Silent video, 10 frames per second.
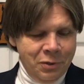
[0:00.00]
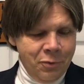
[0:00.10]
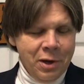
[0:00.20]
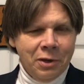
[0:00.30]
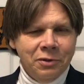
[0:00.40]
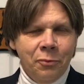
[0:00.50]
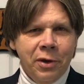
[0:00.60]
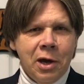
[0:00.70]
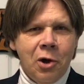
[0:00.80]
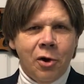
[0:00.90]
We
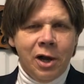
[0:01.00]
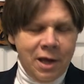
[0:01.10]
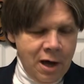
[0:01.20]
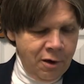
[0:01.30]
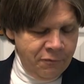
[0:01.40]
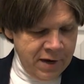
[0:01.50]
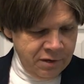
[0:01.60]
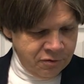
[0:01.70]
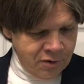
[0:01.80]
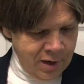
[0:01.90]
all
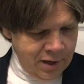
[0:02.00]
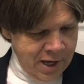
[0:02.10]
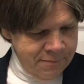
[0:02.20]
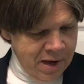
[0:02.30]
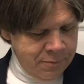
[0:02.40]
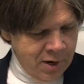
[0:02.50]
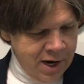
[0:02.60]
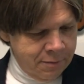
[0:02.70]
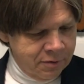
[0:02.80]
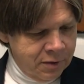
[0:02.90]
claim
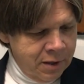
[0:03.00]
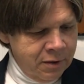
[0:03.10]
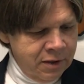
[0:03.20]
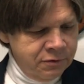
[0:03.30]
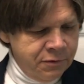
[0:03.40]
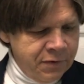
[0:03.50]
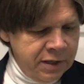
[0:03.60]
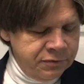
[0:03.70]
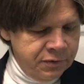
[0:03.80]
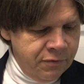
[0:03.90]
Abraham, at least the
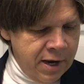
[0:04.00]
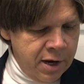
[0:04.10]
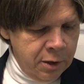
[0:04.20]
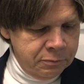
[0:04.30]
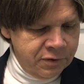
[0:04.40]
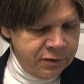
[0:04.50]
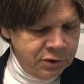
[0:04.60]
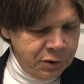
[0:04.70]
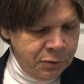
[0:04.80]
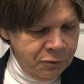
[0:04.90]
face of the Arabs and the
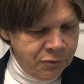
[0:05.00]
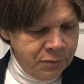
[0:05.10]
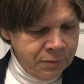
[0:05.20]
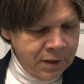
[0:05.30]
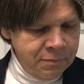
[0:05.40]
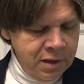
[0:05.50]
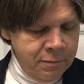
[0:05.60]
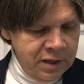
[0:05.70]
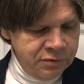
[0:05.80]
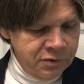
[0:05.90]
Jews. That'd be the
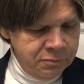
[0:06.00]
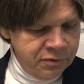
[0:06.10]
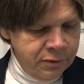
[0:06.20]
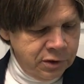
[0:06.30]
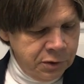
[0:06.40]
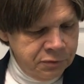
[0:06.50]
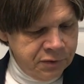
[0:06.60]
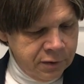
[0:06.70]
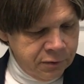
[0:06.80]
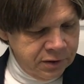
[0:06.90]
Muslims and the Jews
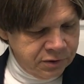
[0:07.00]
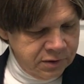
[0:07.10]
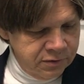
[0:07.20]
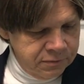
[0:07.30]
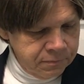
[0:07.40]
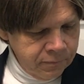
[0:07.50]
and the Christians.